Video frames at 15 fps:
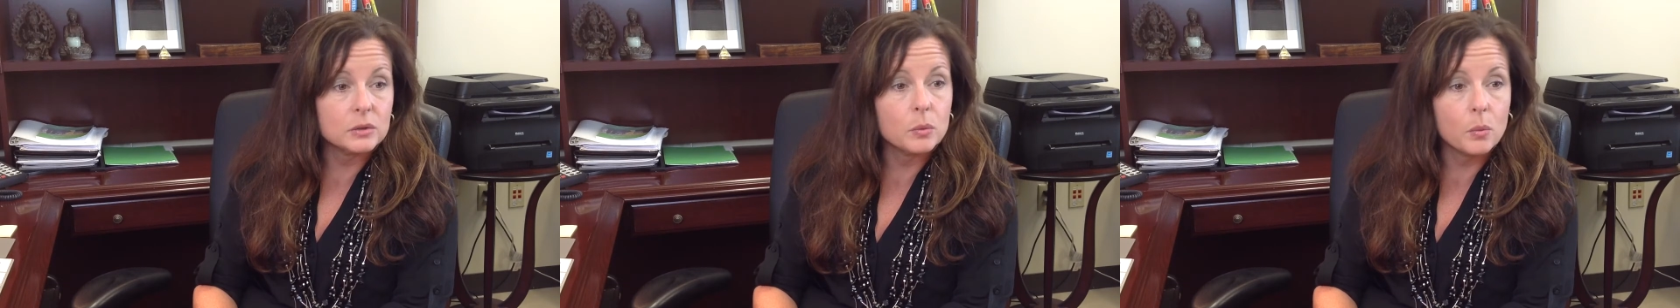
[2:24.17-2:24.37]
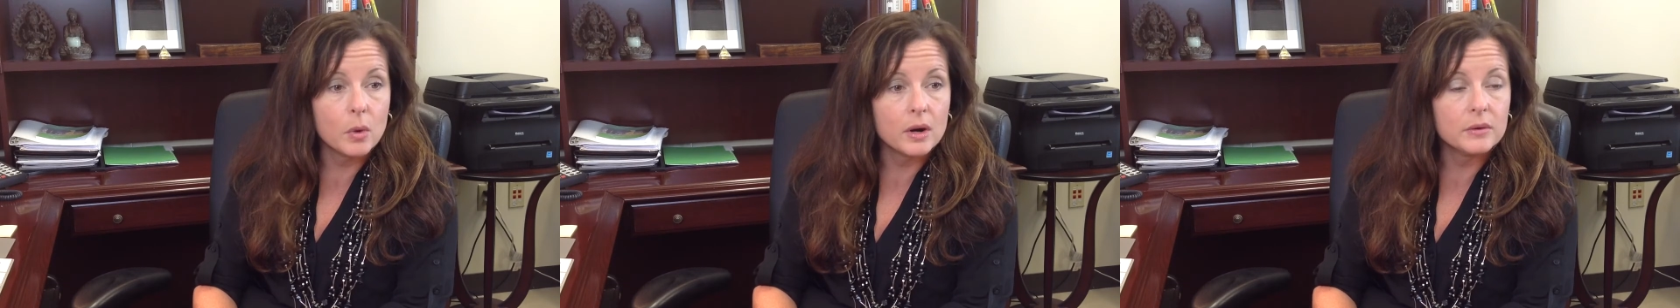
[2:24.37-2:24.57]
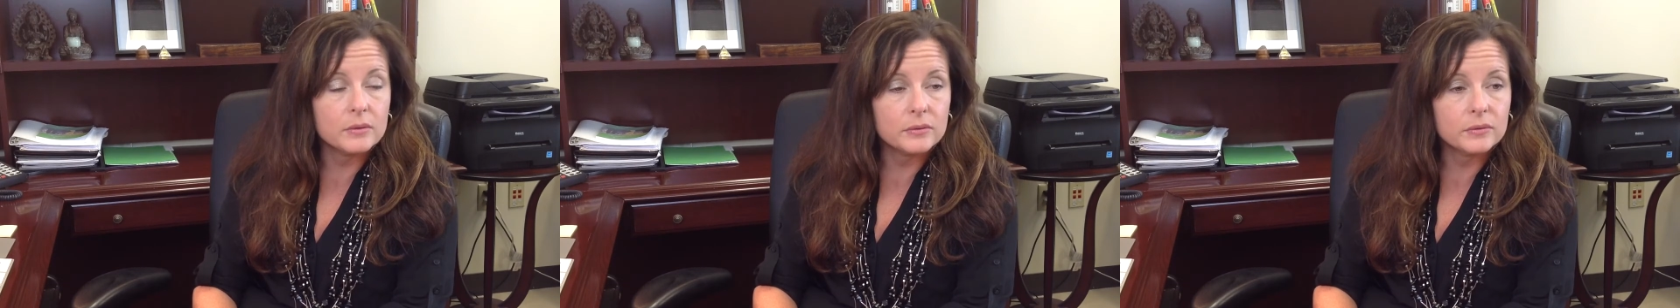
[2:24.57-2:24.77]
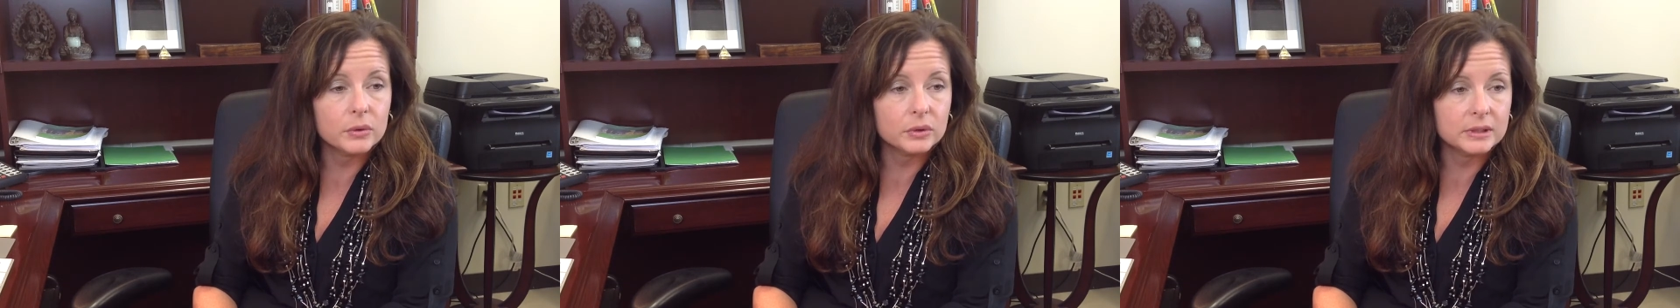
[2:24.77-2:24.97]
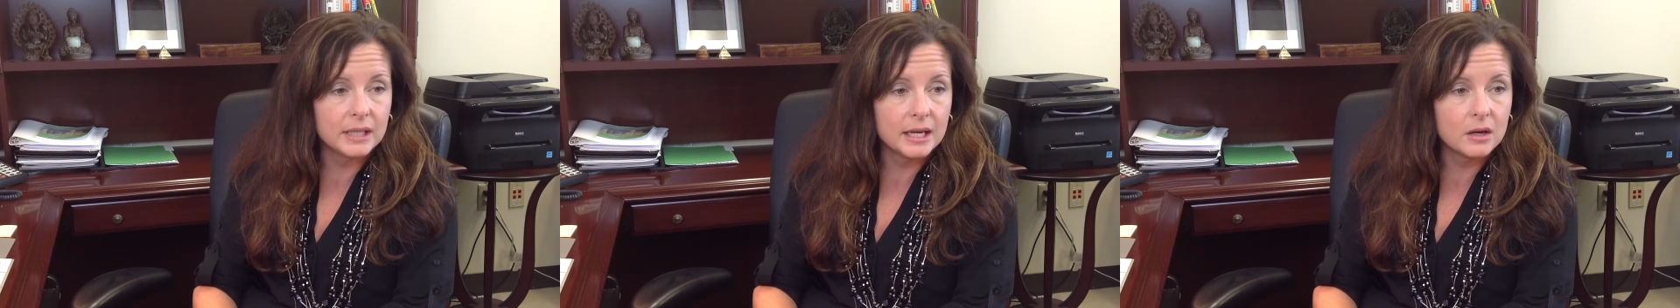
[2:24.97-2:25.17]
1
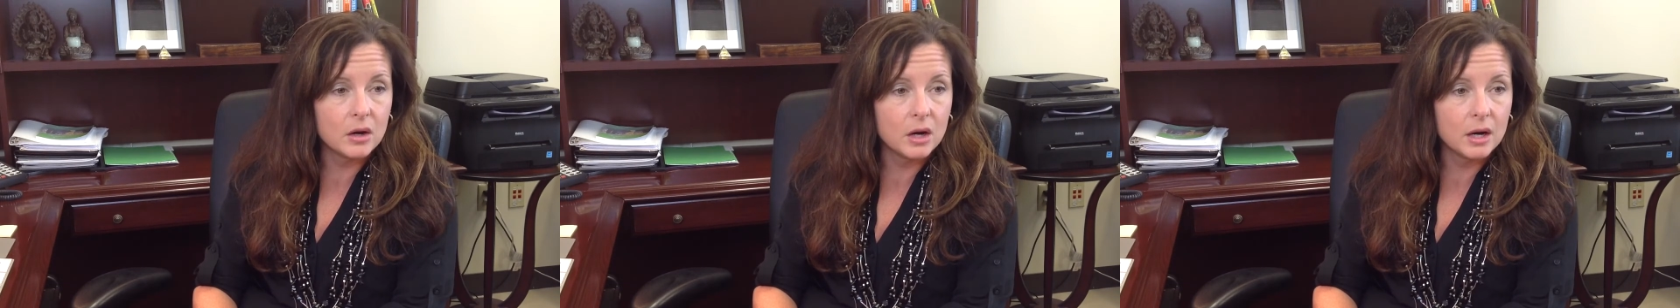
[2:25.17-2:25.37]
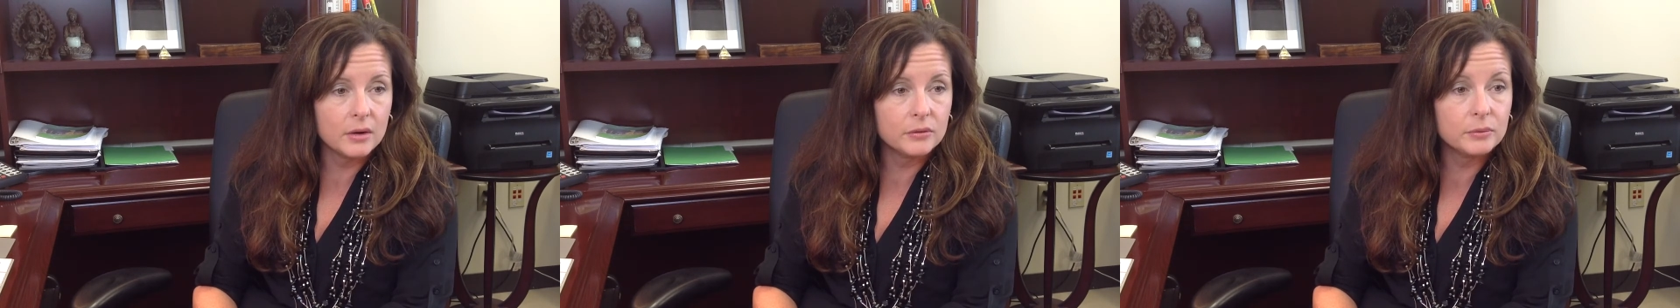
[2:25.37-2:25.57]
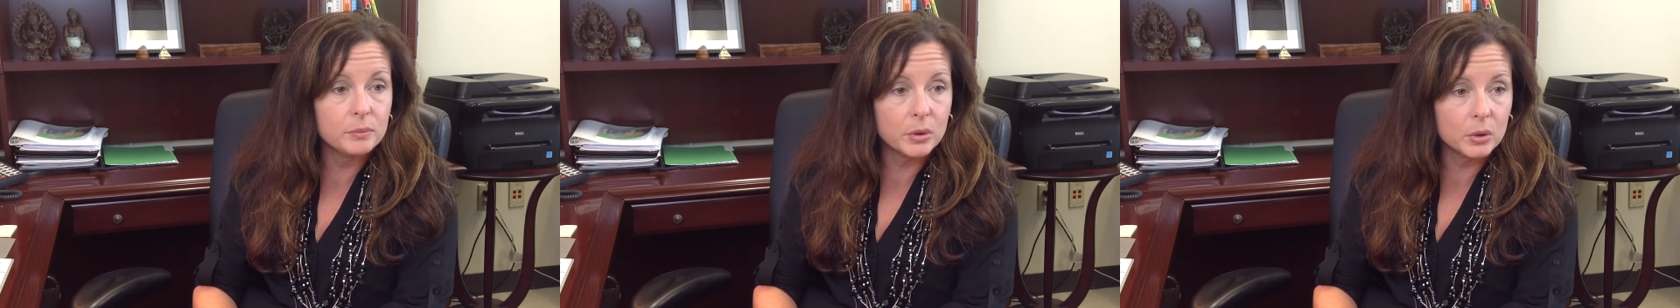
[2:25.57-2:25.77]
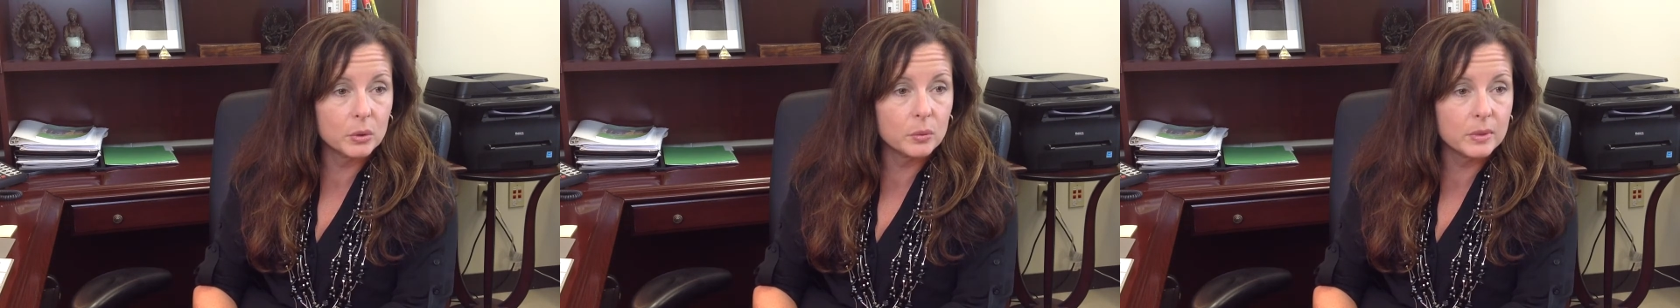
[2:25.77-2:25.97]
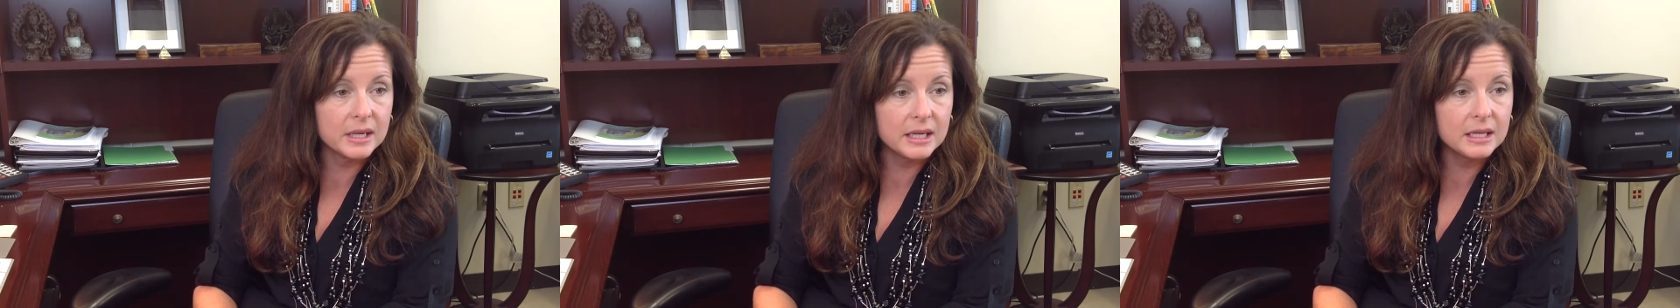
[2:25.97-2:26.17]
full day off per
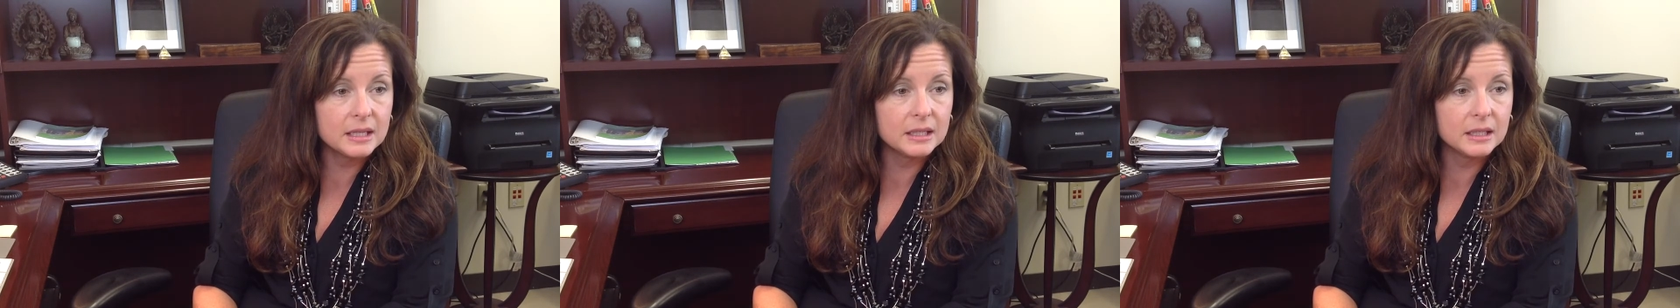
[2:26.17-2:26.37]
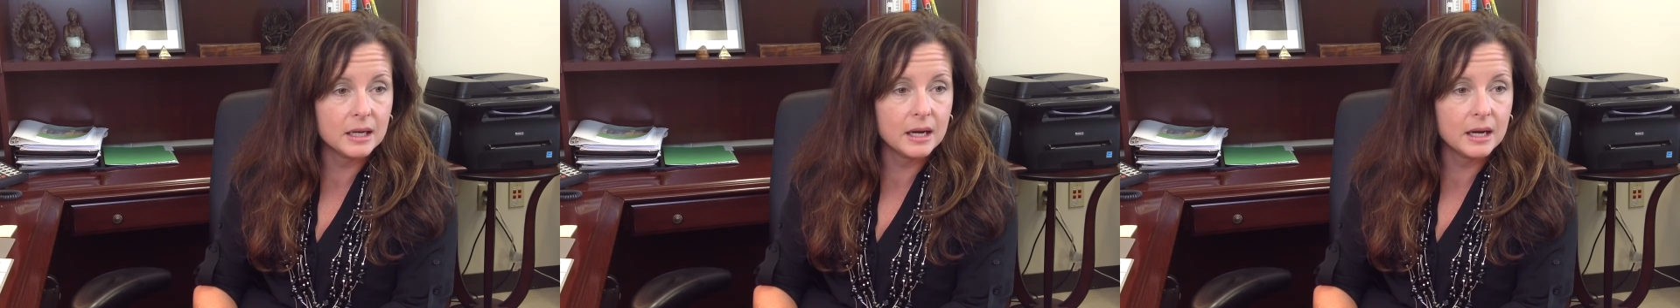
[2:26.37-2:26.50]
week